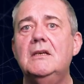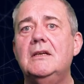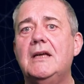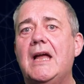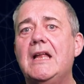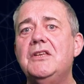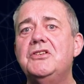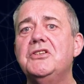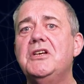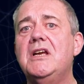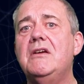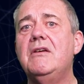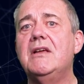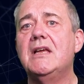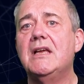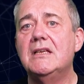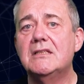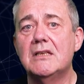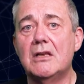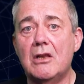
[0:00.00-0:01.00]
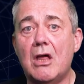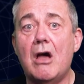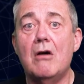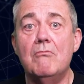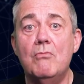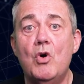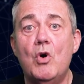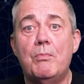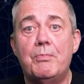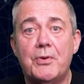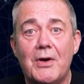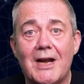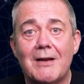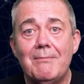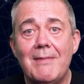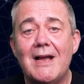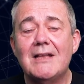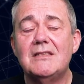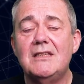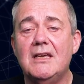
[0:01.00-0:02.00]
Engineering is a lot more
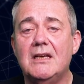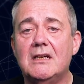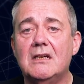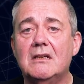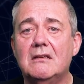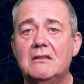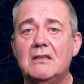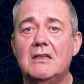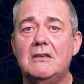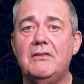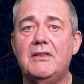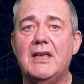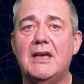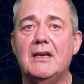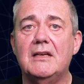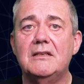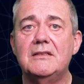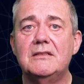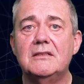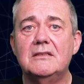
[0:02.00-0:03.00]
pragmatic than that.